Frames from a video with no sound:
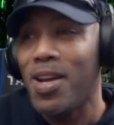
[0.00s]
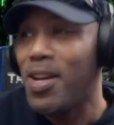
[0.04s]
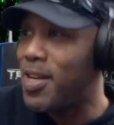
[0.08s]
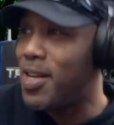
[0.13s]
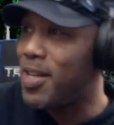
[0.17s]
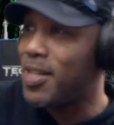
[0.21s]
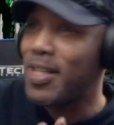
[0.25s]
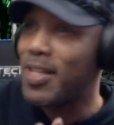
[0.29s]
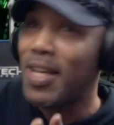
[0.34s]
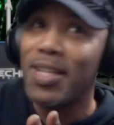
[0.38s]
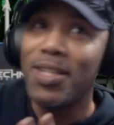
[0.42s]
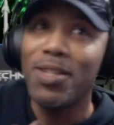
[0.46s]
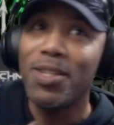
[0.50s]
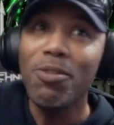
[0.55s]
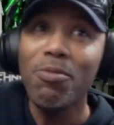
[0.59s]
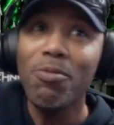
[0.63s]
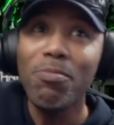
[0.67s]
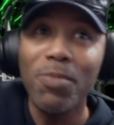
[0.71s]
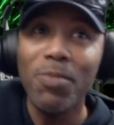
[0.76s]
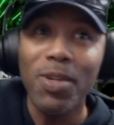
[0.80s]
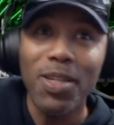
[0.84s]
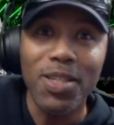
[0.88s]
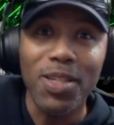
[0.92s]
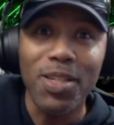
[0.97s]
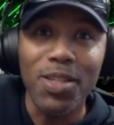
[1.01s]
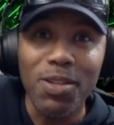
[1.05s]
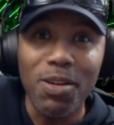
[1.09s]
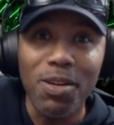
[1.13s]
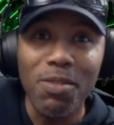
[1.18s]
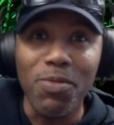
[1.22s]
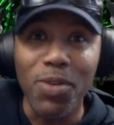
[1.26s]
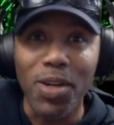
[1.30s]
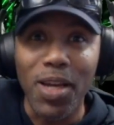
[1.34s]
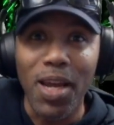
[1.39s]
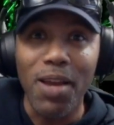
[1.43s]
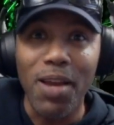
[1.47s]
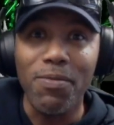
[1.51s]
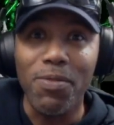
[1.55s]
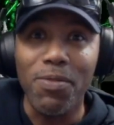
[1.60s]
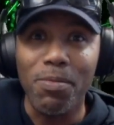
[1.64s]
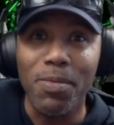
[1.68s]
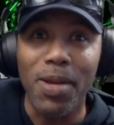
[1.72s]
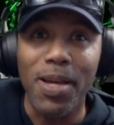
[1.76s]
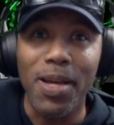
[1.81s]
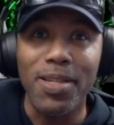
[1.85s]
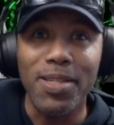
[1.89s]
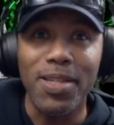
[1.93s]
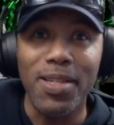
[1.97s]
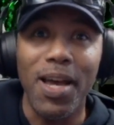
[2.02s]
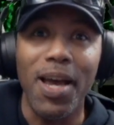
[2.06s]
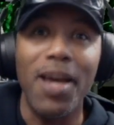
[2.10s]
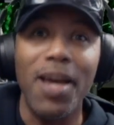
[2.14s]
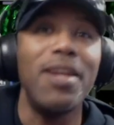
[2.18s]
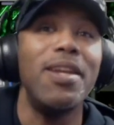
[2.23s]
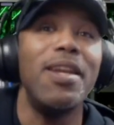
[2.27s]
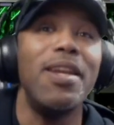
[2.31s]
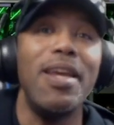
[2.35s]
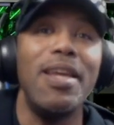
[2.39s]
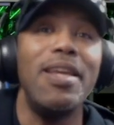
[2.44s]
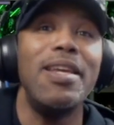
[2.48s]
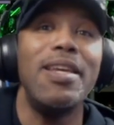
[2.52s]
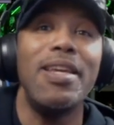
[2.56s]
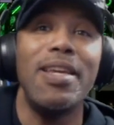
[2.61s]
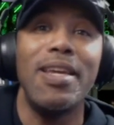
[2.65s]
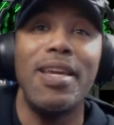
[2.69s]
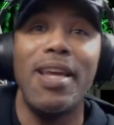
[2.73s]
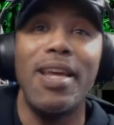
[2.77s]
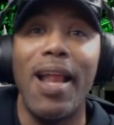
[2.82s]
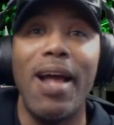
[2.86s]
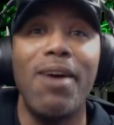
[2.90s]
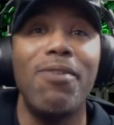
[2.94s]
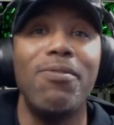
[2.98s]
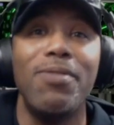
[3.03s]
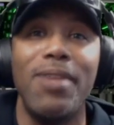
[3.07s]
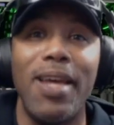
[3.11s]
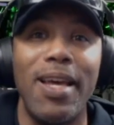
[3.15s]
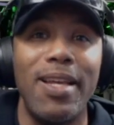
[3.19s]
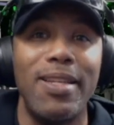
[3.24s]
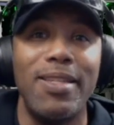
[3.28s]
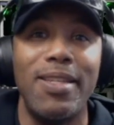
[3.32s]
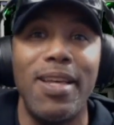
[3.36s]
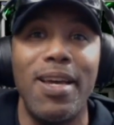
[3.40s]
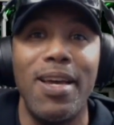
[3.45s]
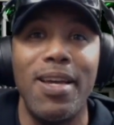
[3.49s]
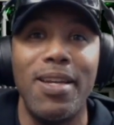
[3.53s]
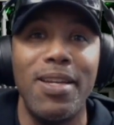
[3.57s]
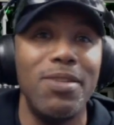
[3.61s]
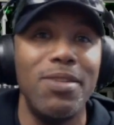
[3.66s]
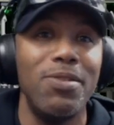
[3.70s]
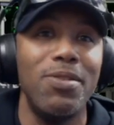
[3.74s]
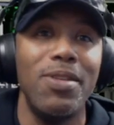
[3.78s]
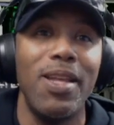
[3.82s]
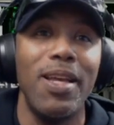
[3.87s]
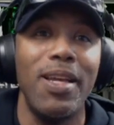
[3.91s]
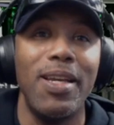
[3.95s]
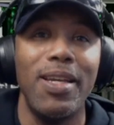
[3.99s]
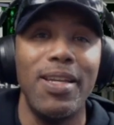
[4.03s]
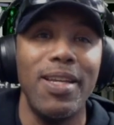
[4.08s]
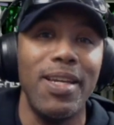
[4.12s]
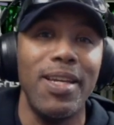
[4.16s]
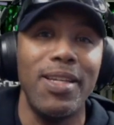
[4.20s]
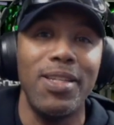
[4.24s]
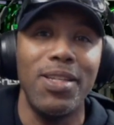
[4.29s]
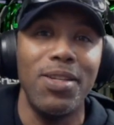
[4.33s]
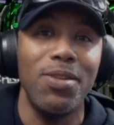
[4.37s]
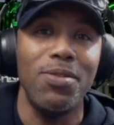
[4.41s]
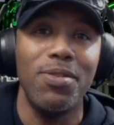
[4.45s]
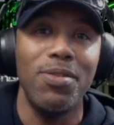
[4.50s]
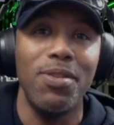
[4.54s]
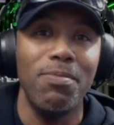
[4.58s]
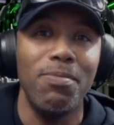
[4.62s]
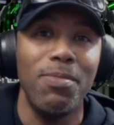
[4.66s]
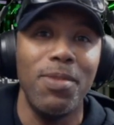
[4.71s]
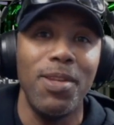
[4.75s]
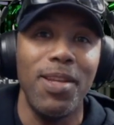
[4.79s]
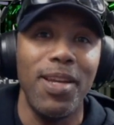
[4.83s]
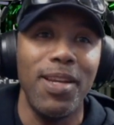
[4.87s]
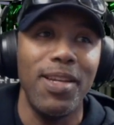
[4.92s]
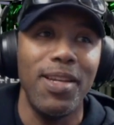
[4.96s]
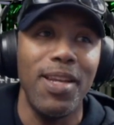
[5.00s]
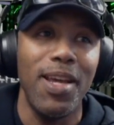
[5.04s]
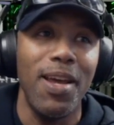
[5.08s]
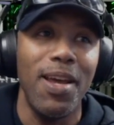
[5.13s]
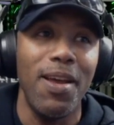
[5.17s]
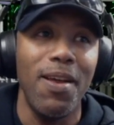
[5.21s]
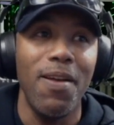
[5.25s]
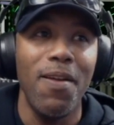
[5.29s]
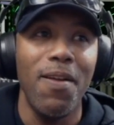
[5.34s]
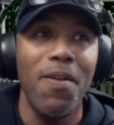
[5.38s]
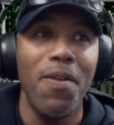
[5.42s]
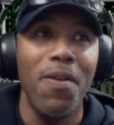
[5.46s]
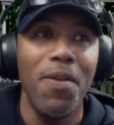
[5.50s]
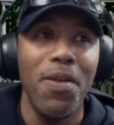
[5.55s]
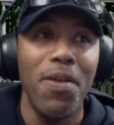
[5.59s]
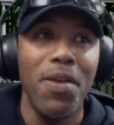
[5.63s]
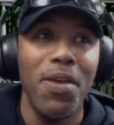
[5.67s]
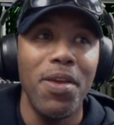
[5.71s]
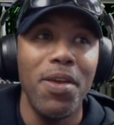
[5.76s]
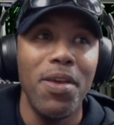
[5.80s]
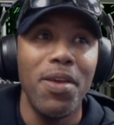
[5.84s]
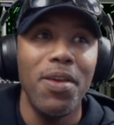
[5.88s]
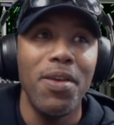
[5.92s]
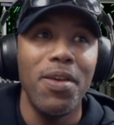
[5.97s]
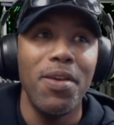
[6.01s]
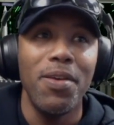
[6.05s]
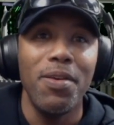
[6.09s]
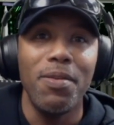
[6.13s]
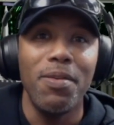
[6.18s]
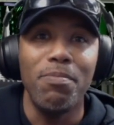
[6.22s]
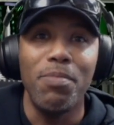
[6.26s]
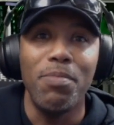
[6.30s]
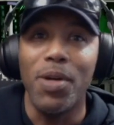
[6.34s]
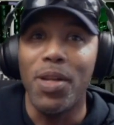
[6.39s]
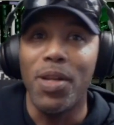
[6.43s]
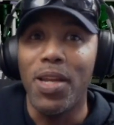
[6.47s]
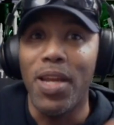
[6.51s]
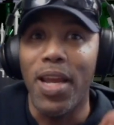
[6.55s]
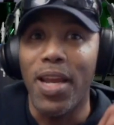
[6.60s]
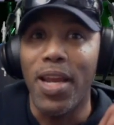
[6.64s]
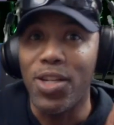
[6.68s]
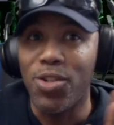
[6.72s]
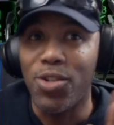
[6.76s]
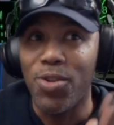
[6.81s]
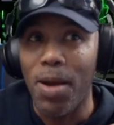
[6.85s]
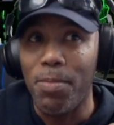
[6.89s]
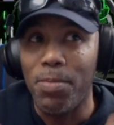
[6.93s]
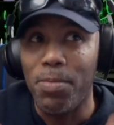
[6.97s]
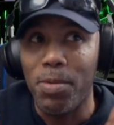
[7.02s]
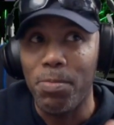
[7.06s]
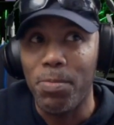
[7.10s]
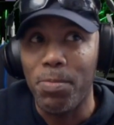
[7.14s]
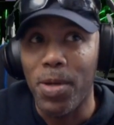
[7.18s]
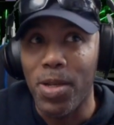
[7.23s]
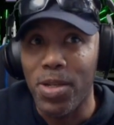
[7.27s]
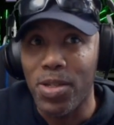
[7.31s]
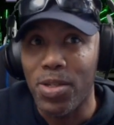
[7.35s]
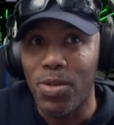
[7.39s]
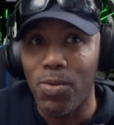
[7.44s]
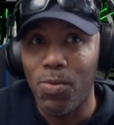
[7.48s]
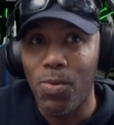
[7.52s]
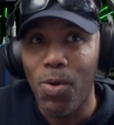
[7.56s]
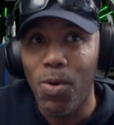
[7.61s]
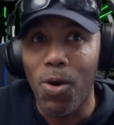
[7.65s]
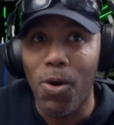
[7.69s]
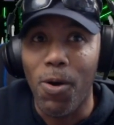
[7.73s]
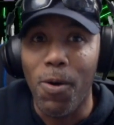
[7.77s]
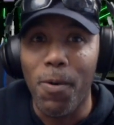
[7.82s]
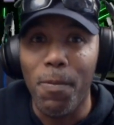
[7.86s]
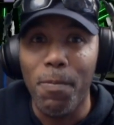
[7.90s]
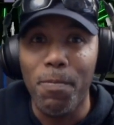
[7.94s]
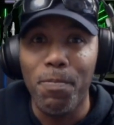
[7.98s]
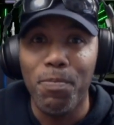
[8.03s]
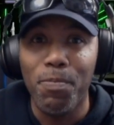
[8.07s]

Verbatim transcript: Because I assume because the server came from that side that he can get out that side. There's like an exit or something like that. But he ain't trapped up against the wall.